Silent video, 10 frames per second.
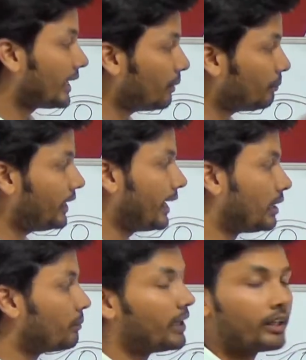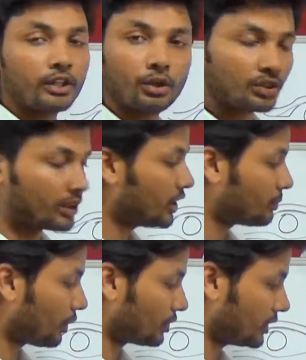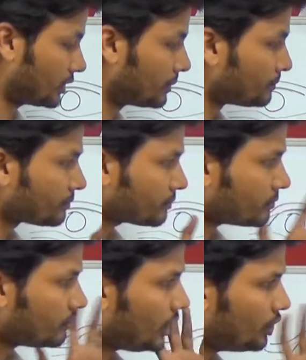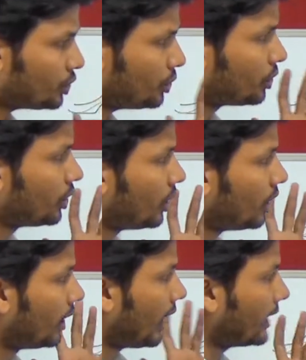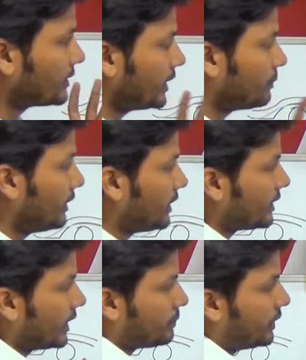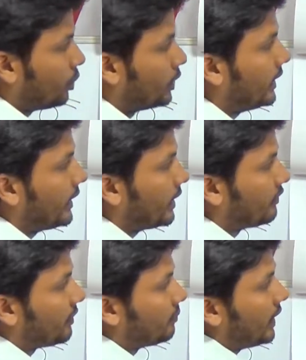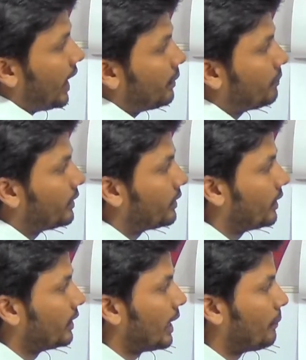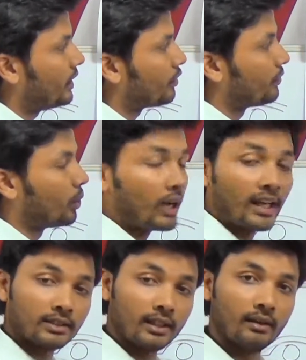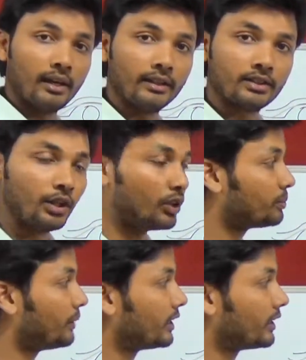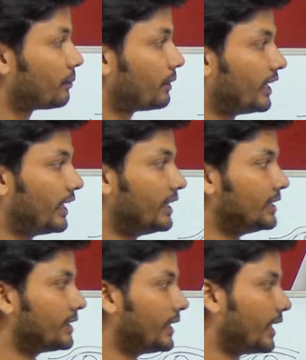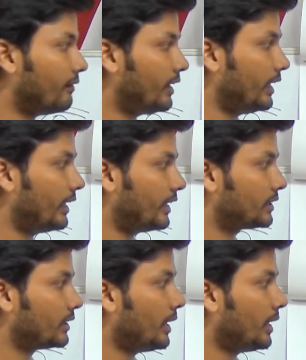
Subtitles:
can be eliminated using this process. So as I explained, this has been totally taken from the hybrid laminar flow nozzle. It's a US patent done by Daniel J, David E. Yates,